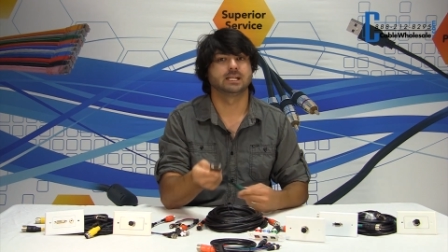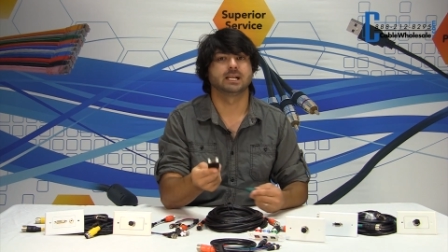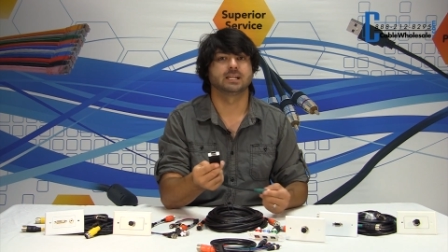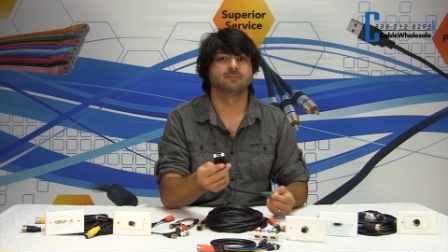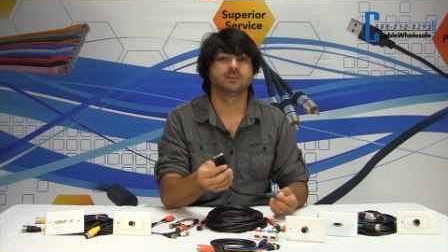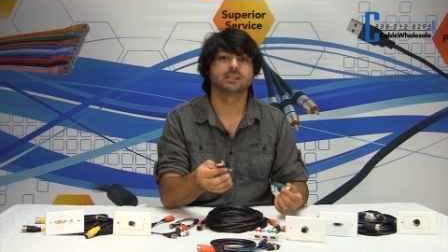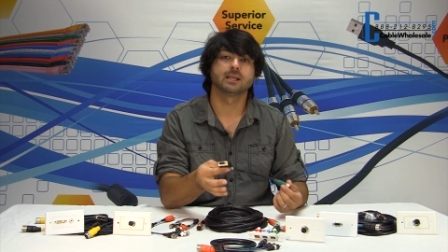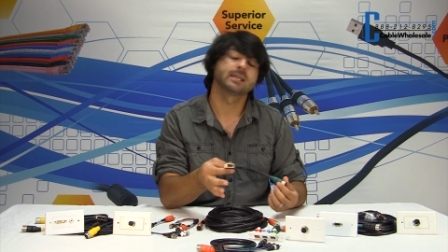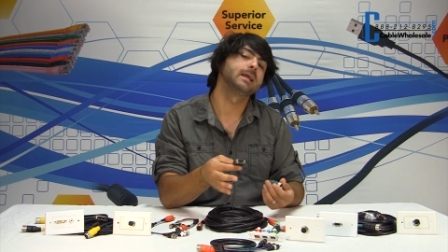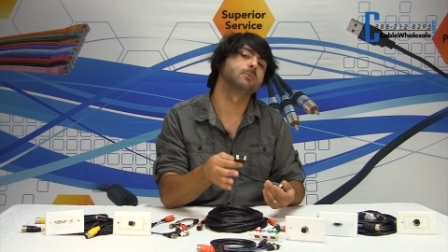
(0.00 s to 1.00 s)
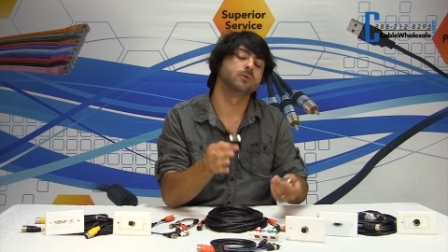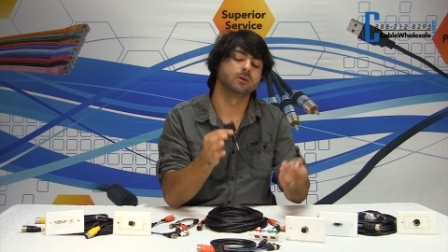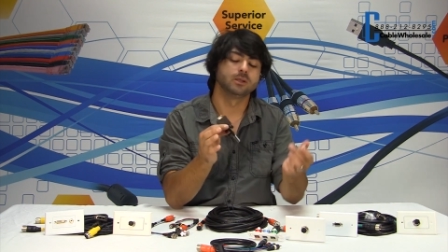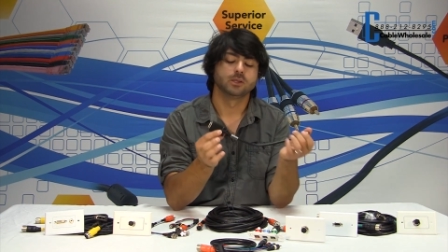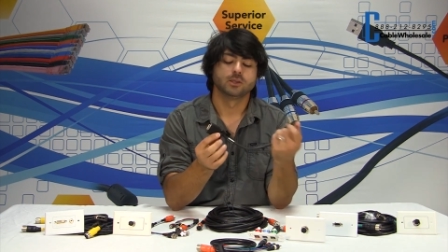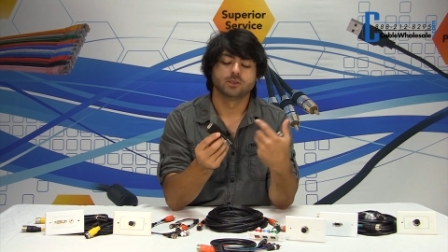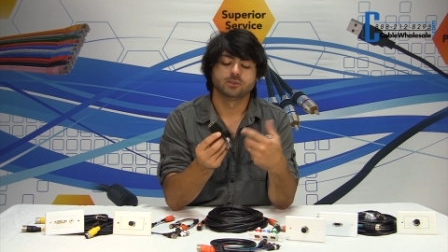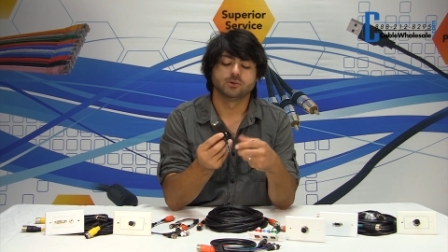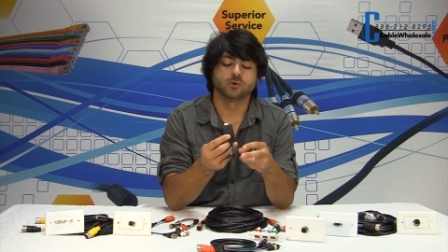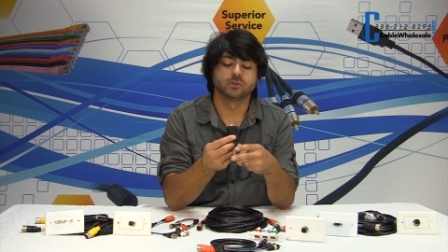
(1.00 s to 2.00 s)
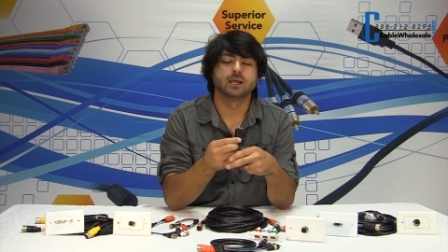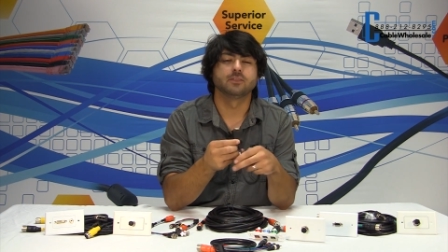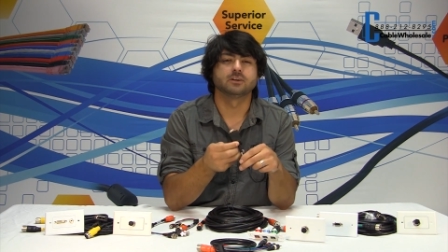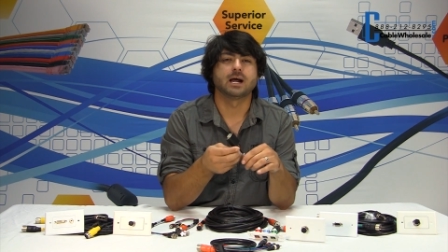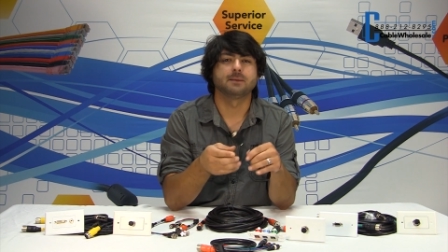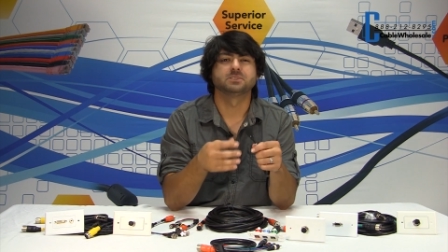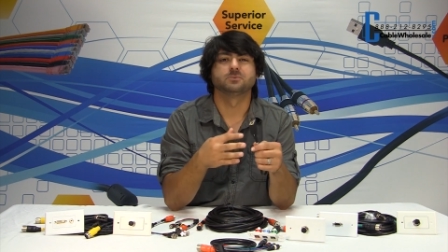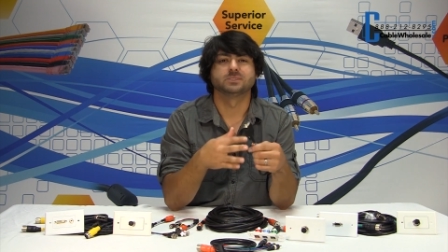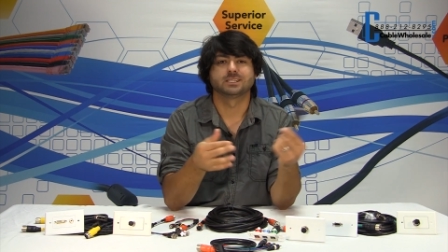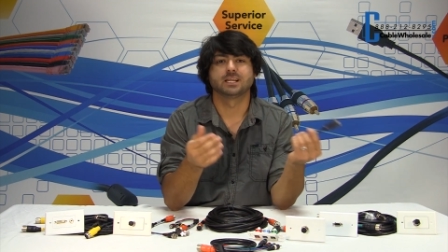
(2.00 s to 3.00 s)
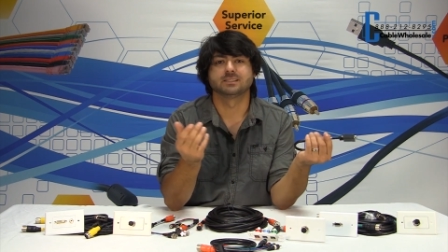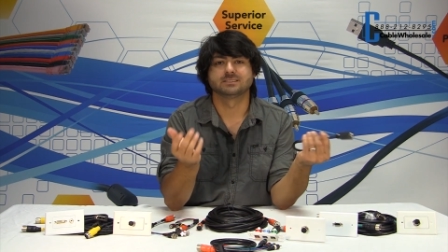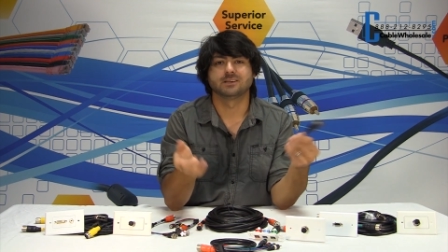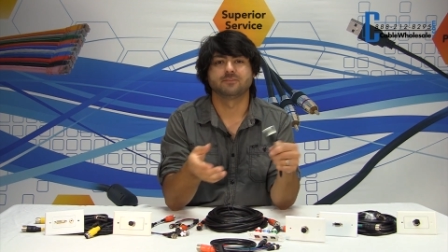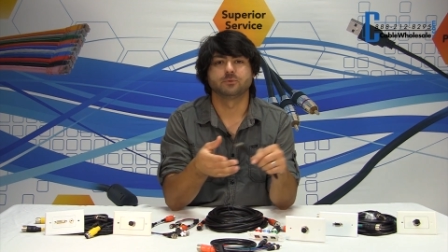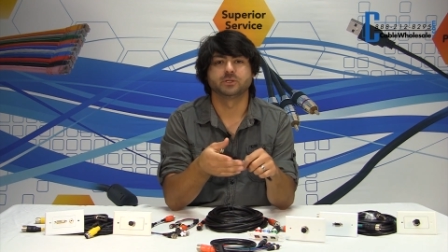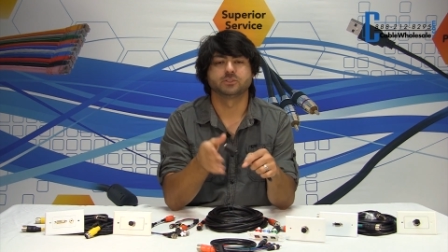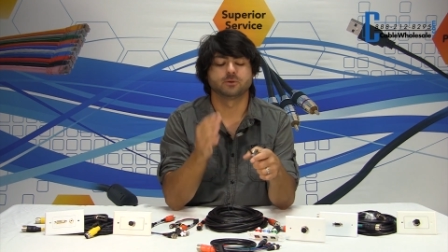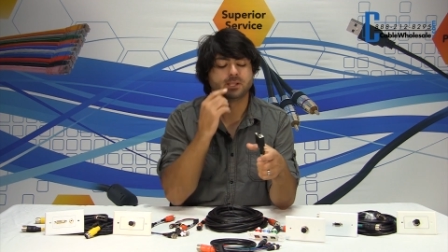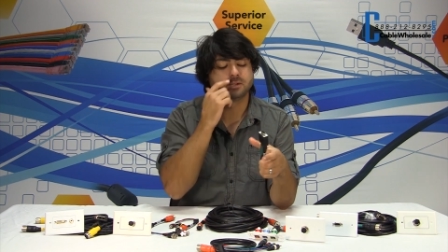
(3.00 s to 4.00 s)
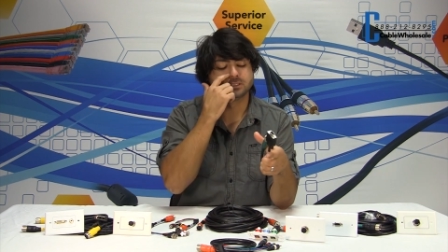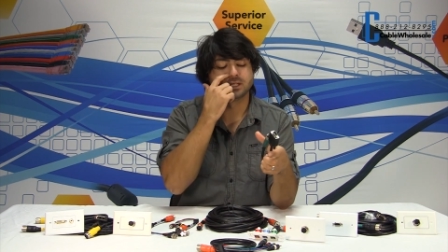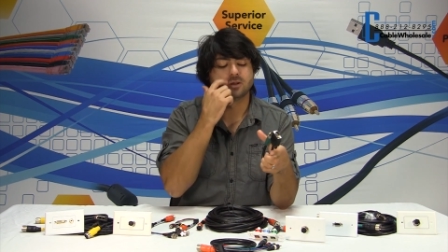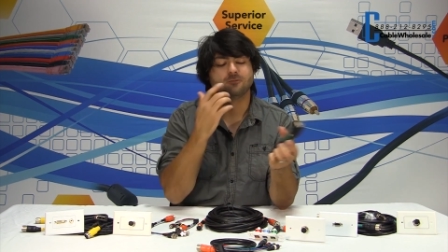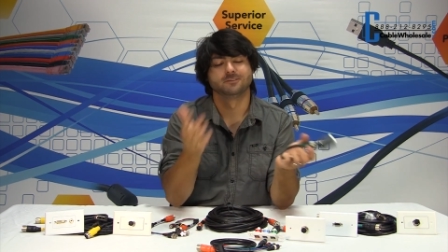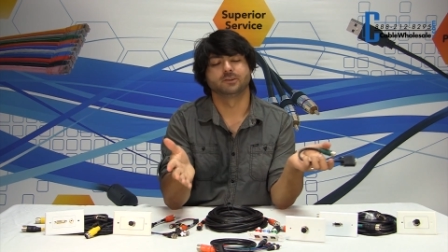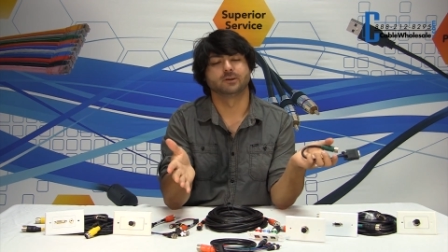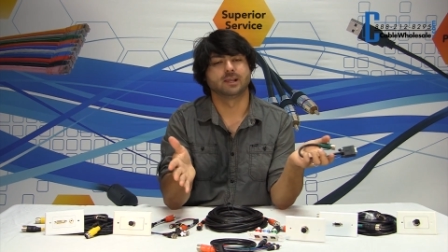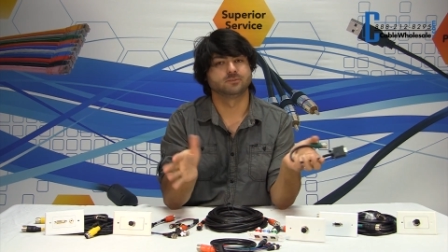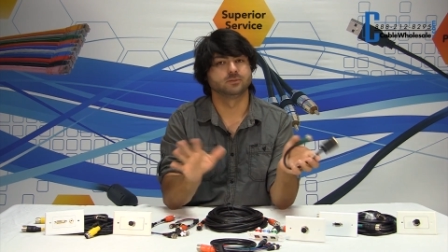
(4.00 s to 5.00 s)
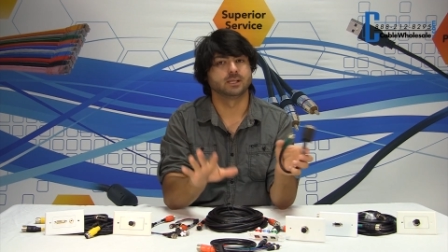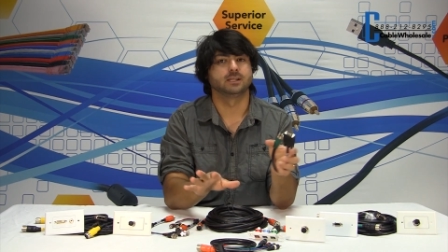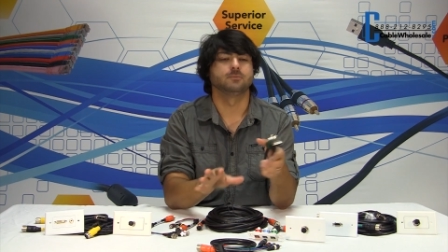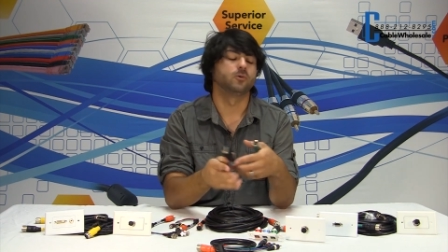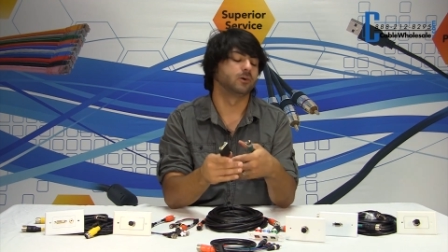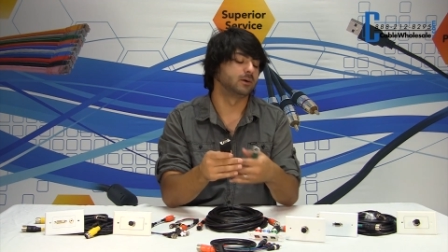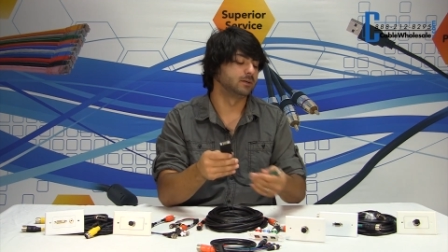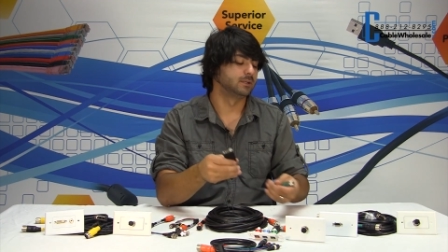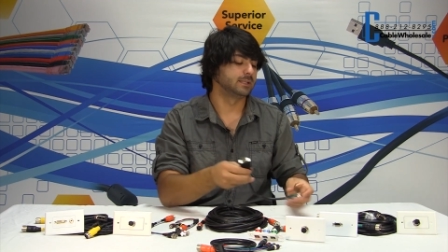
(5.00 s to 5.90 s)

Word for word: You're not going to fit that cable. Your only other option was to cut this off and re-terminate yourself. You don't have to do that anymore.